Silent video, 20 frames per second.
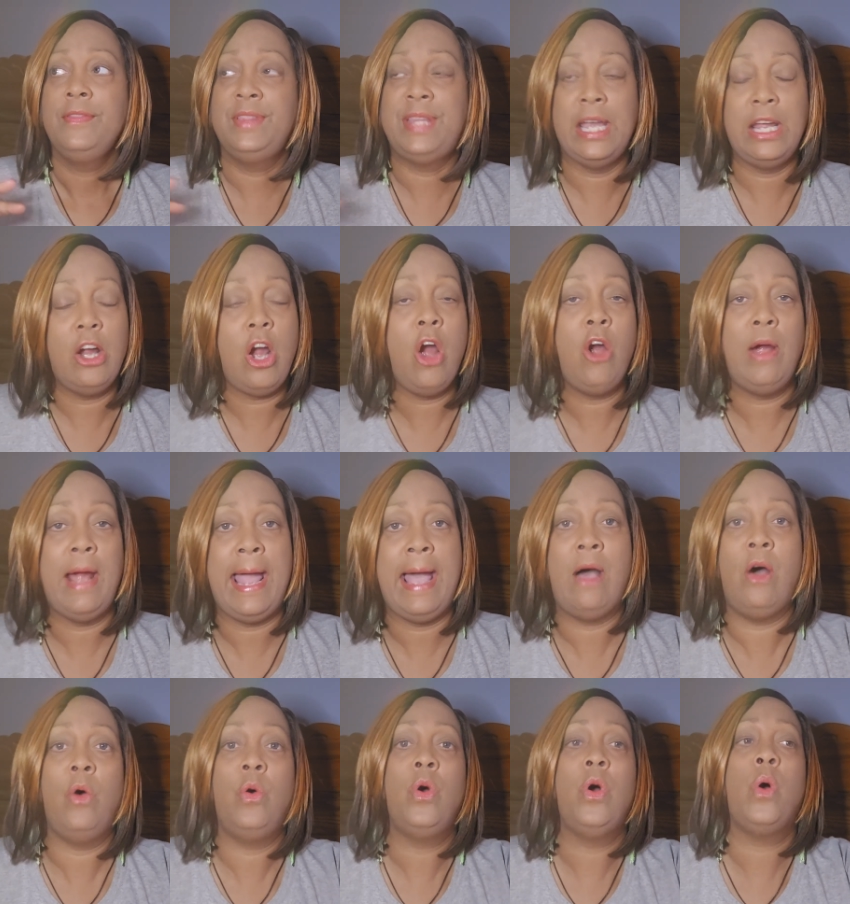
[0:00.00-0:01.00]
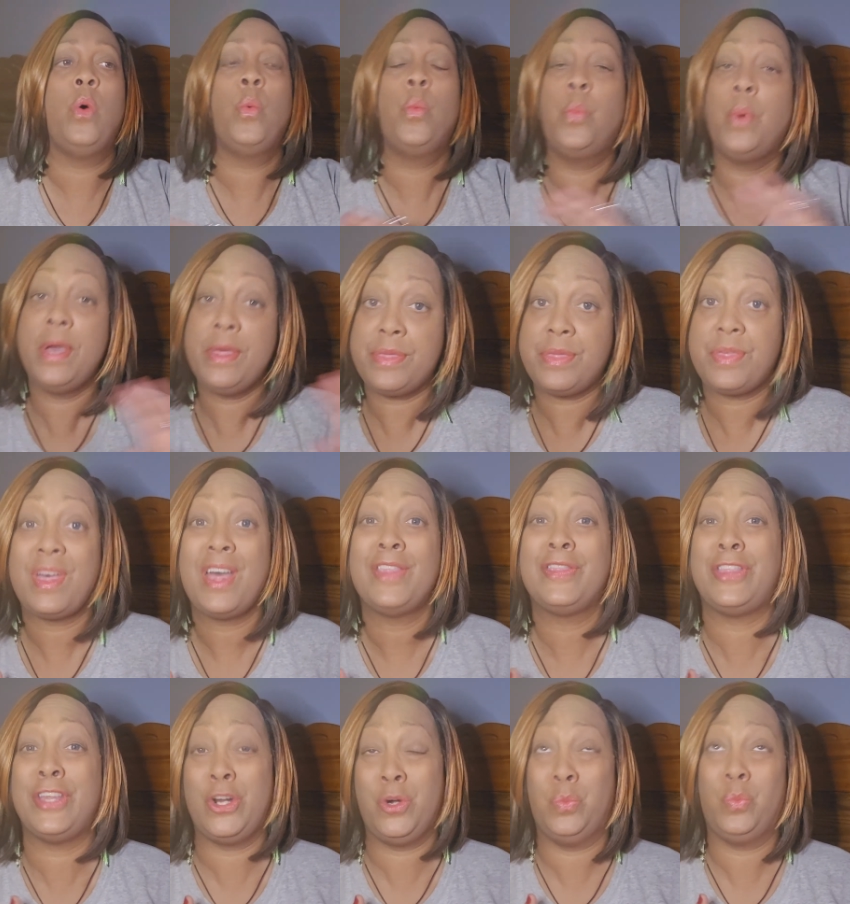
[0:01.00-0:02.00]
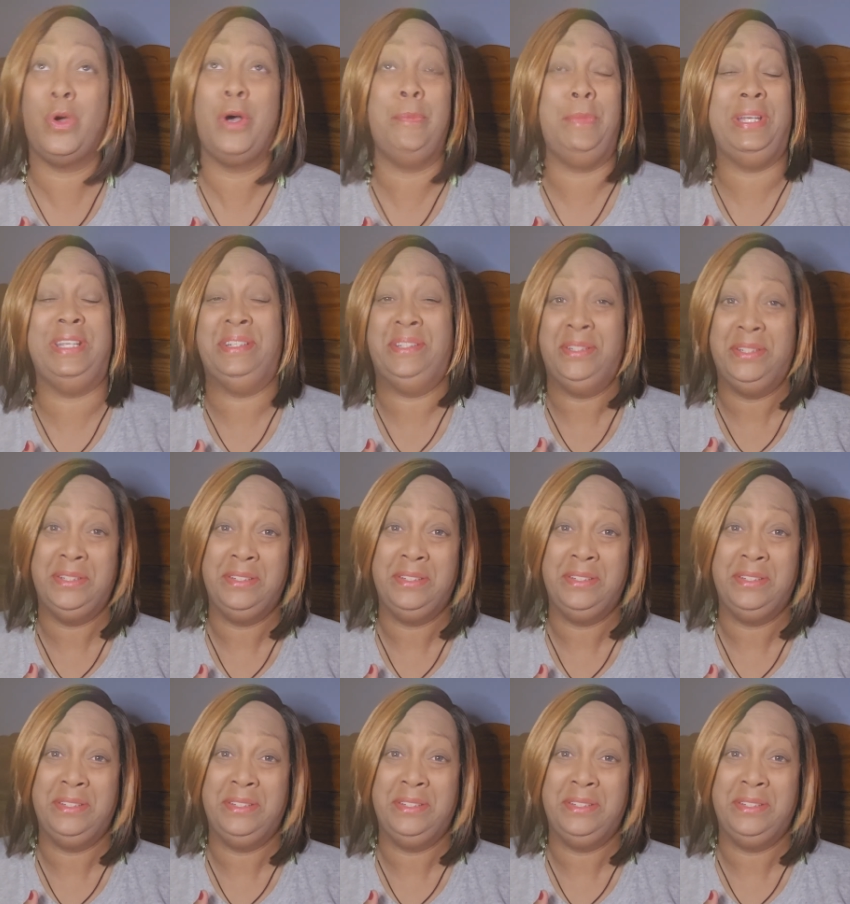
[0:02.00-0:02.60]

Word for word: They are out with their woman.